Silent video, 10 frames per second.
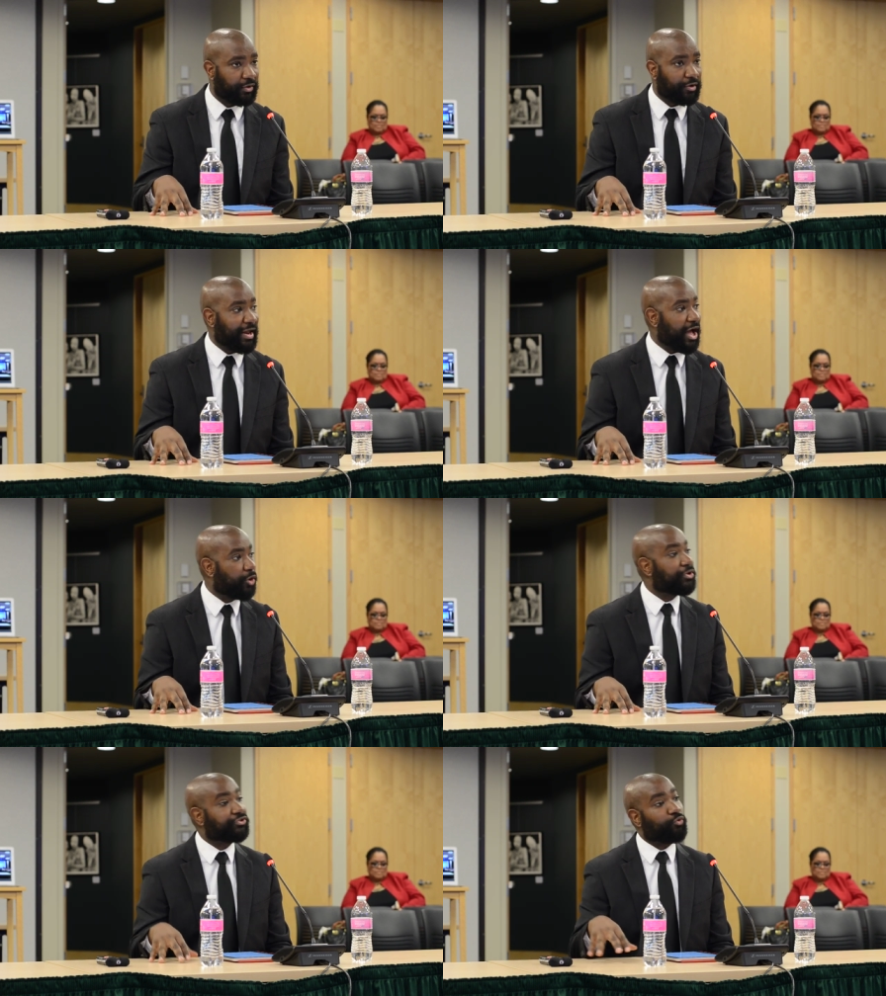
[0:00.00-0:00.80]

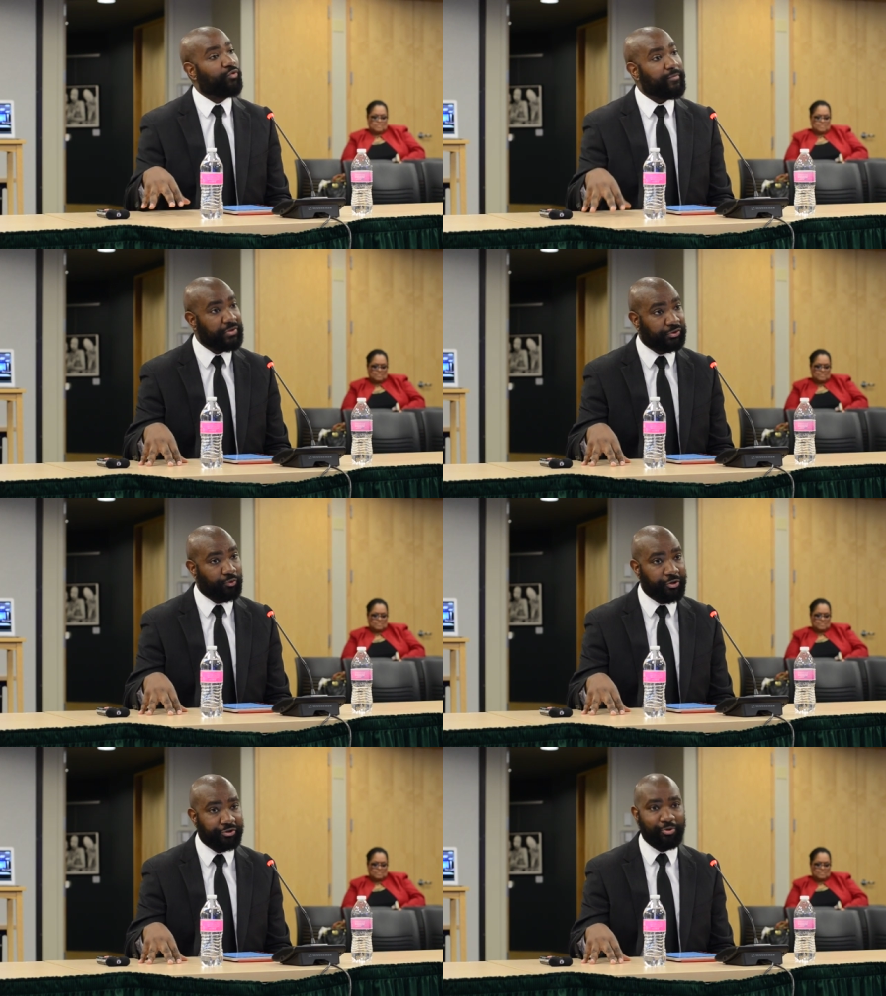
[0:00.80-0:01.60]
Now, to remedy the
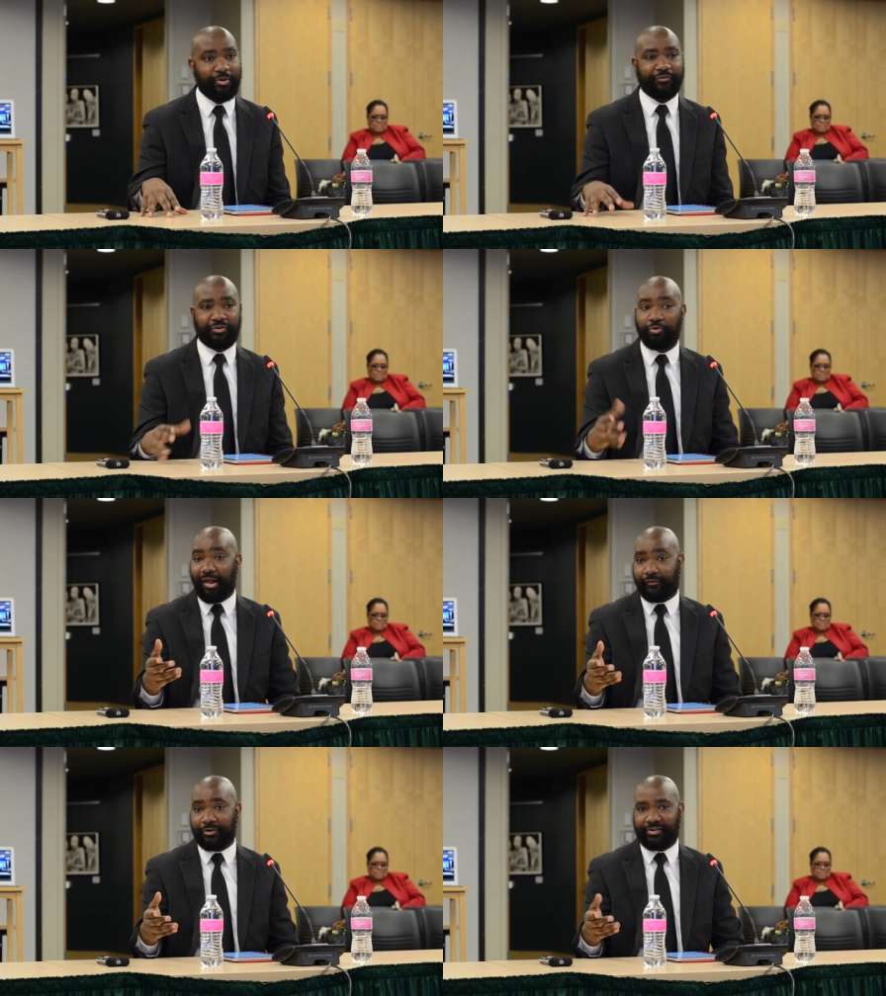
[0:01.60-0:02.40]
shortage, you have two
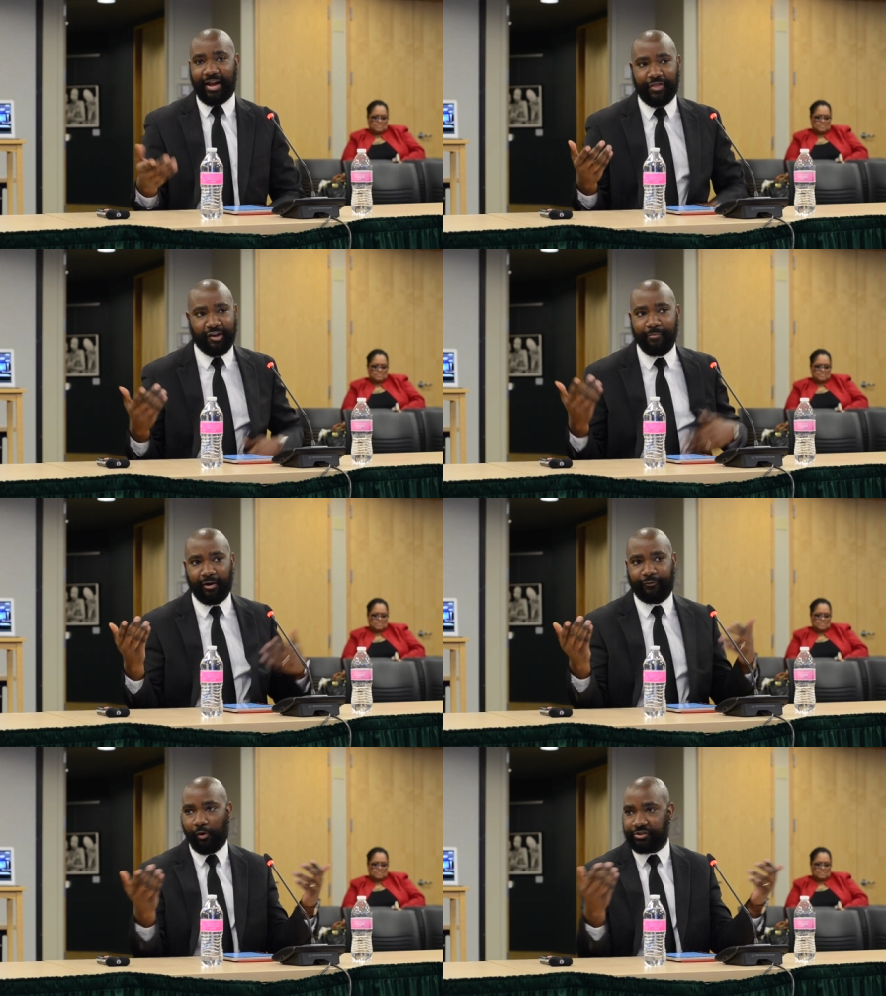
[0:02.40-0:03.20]
levers, and I think of
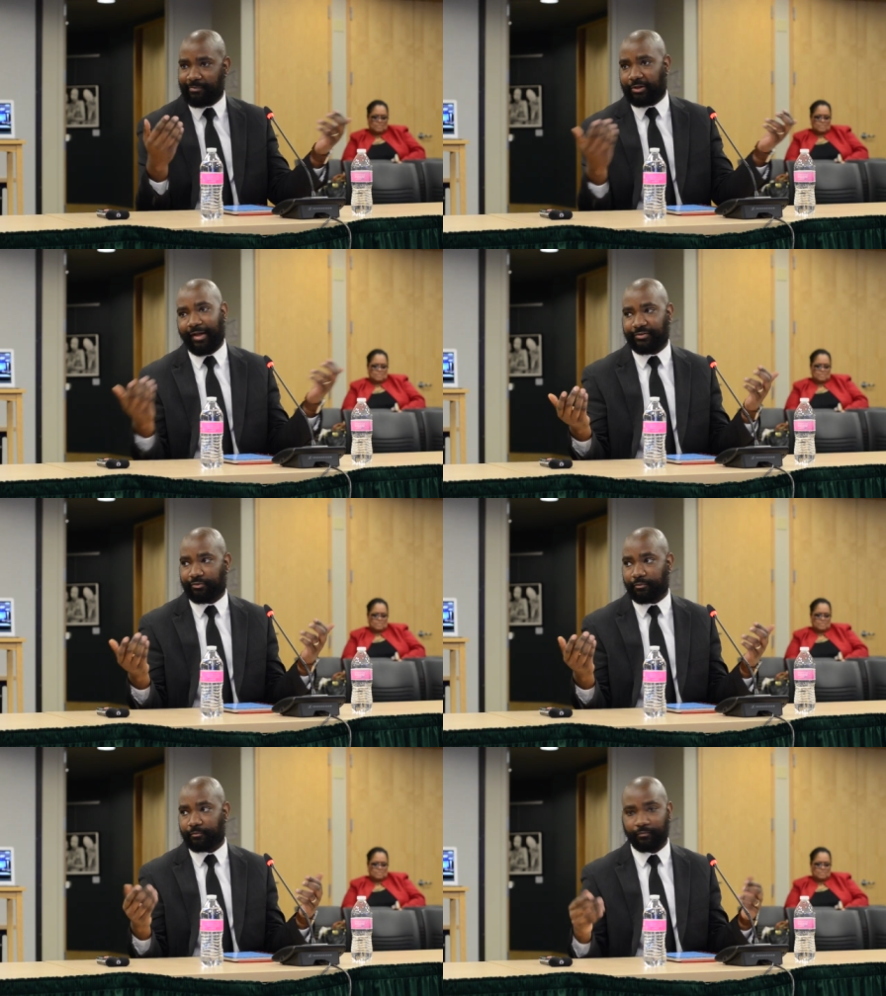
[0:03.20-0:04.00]
metaphors in my classroom.